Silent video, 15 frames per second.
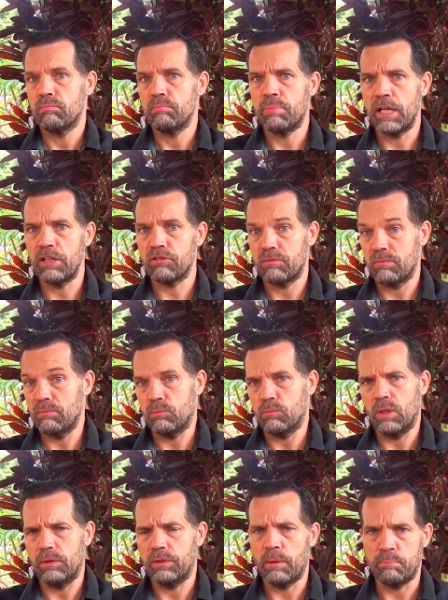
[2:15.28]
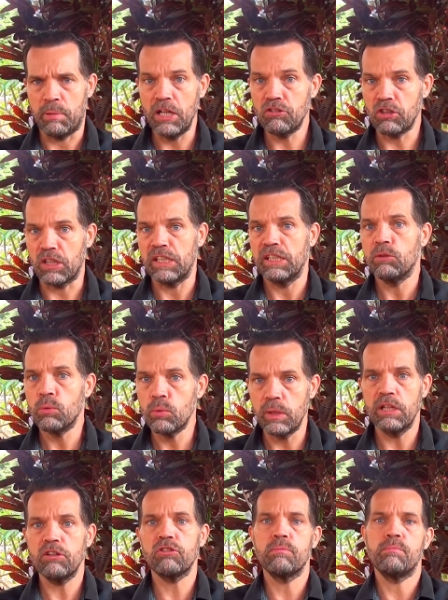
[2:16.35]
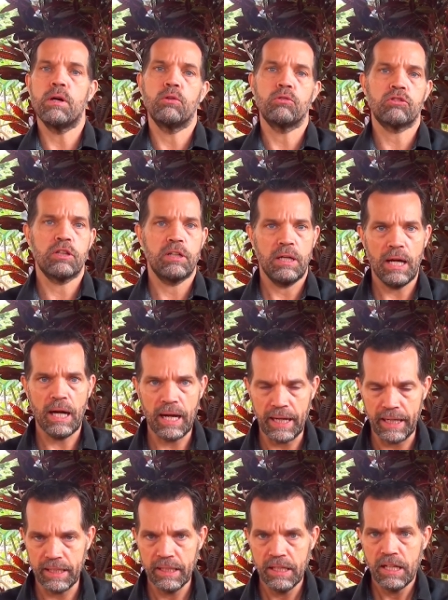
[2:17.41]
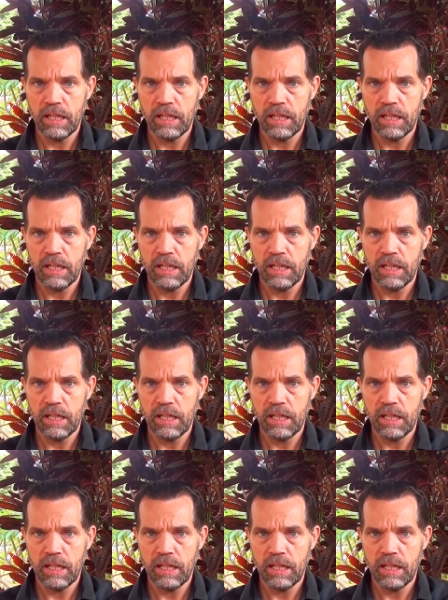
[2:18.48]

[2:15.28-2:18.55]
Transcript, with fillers: who is the Most High.